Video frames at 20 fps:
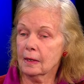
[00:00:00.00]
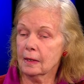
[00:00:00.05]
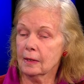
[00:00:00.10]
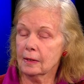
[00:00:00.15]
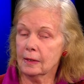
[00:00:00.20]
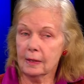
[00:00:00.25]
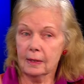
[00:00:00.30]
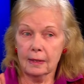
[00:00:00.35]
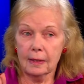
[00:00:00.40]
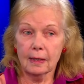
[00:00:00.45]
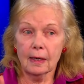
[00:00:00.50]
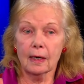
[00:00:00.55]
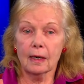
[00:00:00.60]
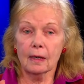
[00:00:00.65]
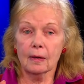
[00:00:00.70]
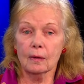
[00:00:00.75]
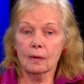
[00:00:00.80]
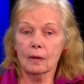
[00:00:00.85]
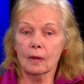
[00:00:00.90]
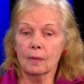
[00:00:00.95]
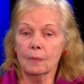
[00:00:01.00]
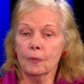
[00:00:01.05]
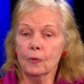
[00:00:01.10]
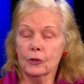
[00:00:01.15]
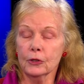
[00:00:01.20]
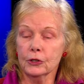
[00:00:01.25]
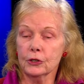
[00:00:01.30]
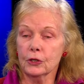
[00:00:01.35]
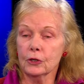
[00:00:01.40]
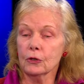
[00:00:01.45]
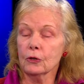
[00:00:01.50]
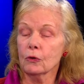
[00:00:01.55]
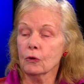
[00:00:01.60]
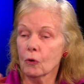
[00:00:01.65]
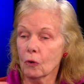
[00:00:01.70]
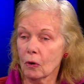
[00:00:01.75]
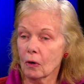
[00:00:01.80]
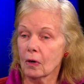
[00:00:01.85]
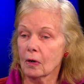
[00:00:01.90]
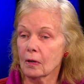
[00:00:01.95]
the uh, abortion
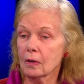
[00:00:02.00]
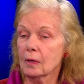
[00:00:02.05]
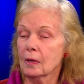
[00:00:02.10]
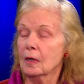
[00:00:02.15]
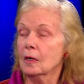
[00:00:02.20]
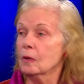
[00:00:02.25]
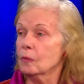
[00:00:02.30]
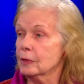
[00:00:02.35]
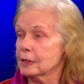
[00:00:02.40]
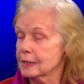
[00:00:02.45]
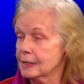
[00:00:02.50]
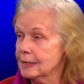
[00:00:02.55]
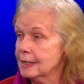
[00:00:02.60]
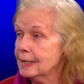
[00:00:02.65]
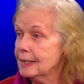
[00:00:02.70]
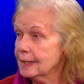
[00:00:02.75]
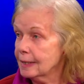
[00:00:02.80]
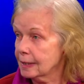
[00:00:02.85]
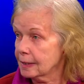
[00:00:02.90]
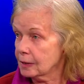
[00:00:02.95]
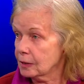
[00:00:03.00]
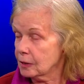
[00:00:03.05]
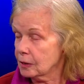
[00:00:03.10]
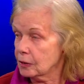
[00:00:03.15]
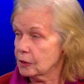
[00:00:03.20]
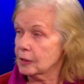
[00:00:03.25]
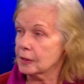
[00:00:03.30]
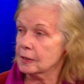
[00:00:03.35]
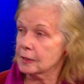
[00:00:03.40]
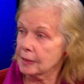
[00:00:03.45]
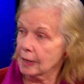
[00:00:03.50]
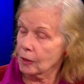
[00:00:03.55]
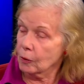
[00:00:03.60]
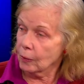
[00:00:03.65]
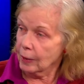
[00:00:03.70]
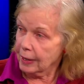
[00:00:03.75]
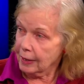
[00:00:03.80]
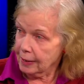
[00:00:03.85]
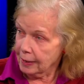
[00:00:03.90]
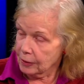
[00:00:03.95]
law was needed to
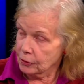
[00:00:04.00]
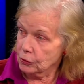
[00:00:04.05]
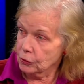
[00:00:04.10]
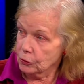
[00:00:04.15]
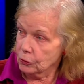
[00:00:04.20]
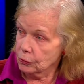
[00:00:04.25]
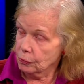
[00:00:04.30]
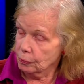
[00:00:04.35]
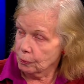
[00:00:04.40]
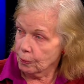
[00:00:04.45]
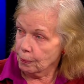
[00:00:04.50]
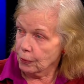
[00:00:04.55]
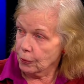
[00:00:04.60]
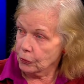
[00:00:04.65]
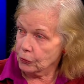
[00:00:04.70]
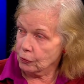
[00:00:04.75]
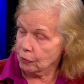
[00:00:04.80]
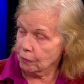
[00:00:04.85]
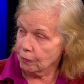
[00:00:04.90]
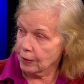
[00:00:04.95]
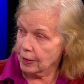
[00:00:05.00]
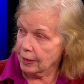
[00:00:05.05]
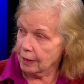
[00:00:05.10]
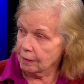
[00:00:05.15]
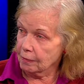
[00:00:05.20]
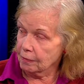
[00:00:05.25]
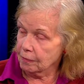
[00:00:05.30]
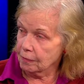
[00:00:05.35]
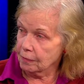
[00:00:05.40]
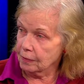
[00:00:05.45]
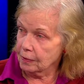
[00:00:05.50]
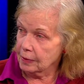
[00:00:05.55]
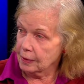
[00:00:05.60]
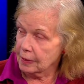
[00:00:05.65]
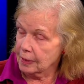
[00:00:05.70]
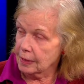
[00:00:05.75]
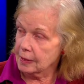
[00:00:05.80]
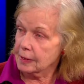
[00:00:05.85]
segue into Proposal five. Is